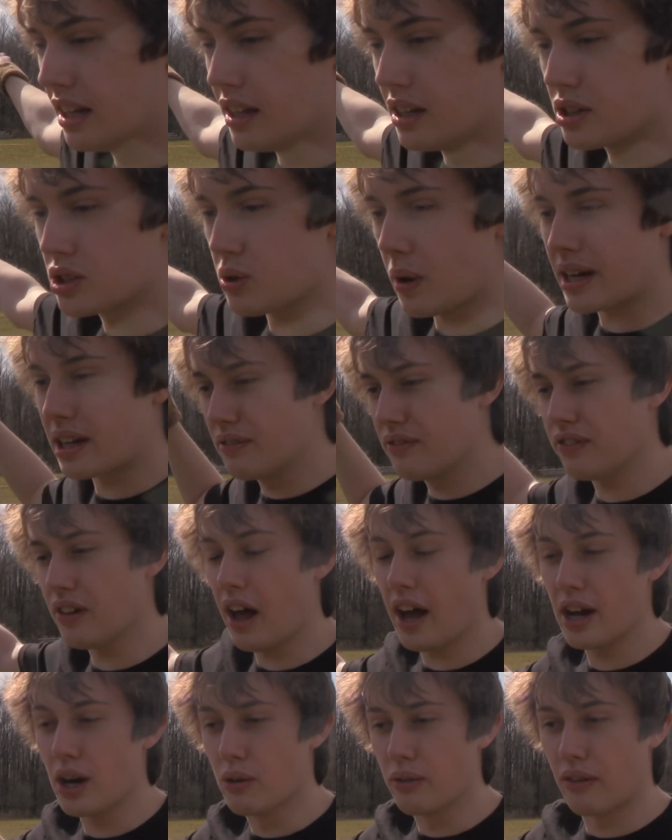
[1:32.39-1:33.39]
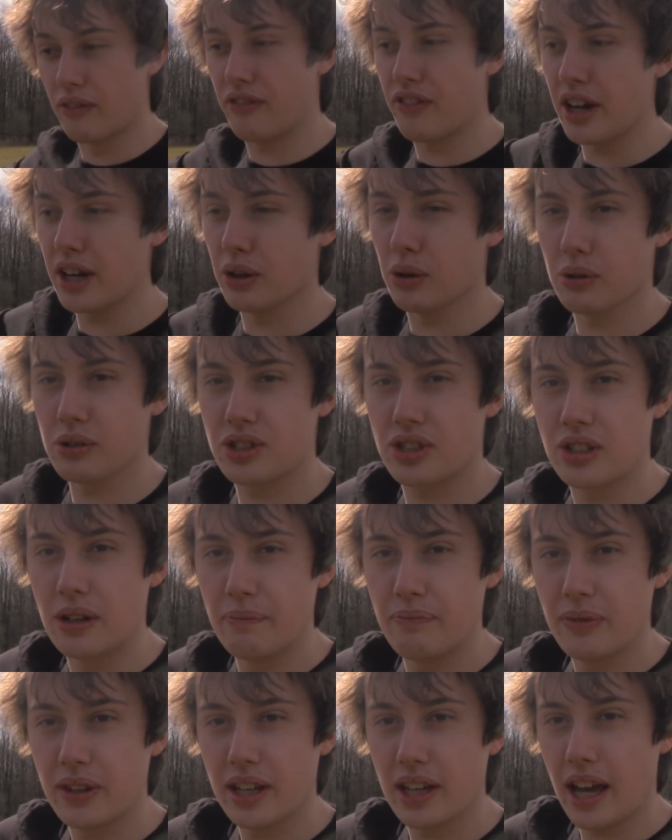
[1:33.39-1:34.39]
so I could fly over fields
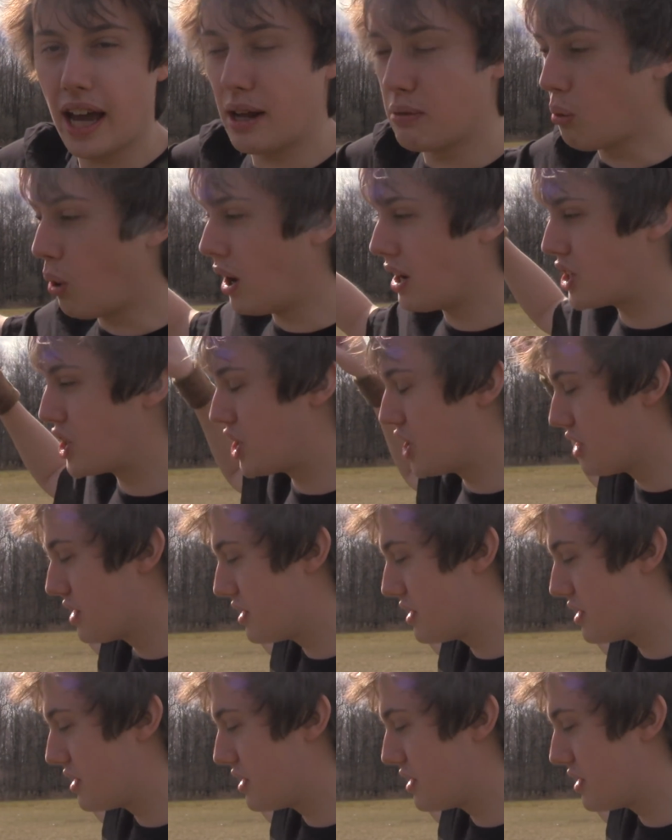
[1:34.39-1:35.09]
and watch